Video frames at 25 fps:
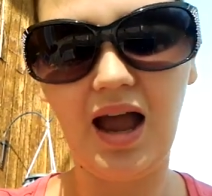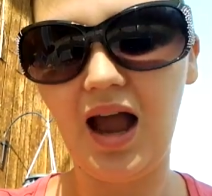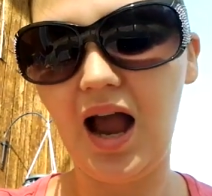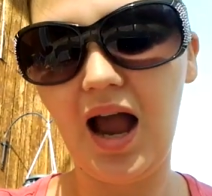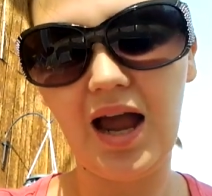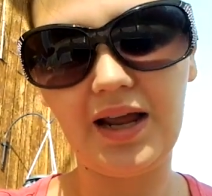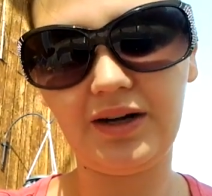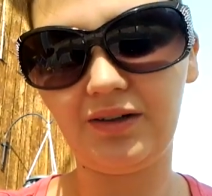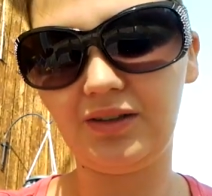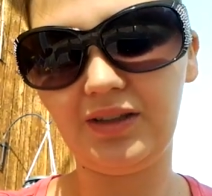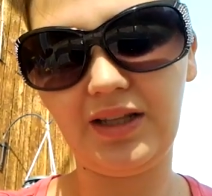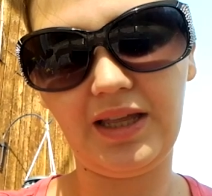
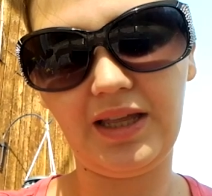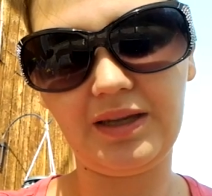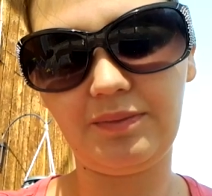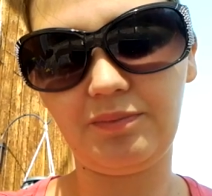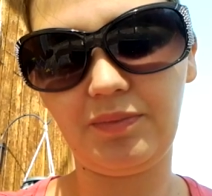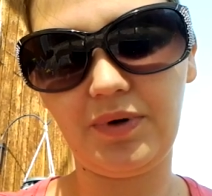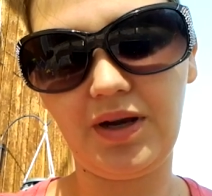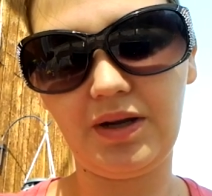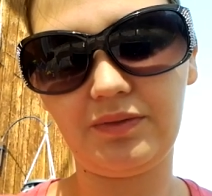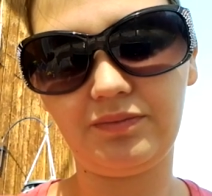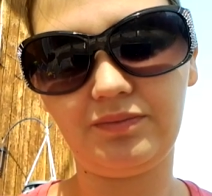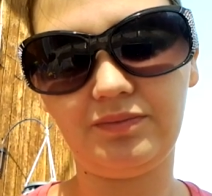I don't like
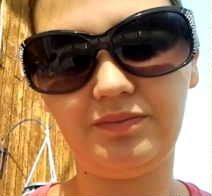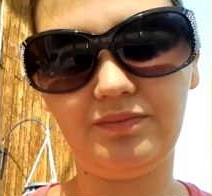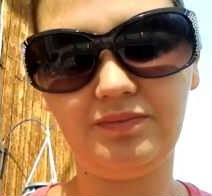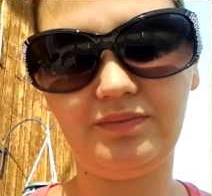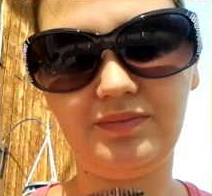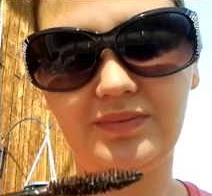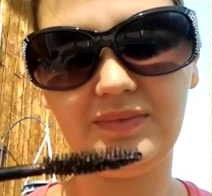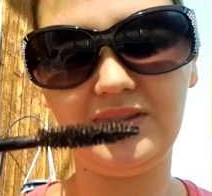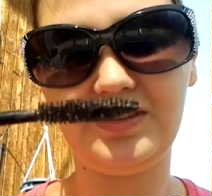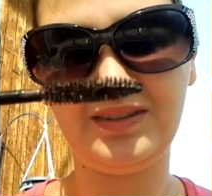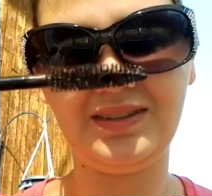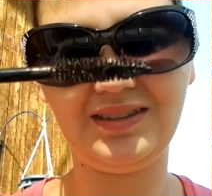brown.
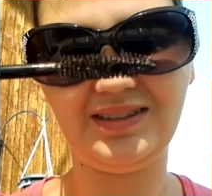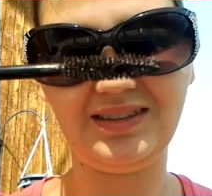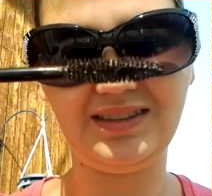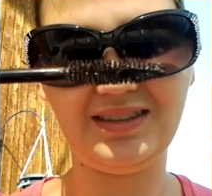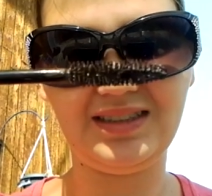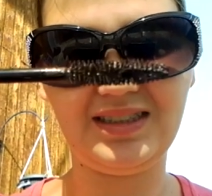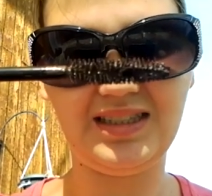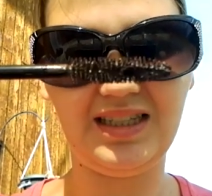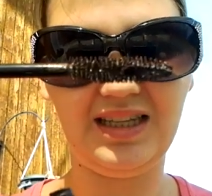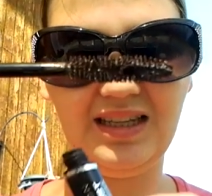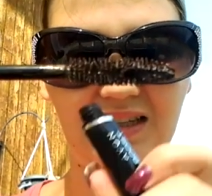Let's see.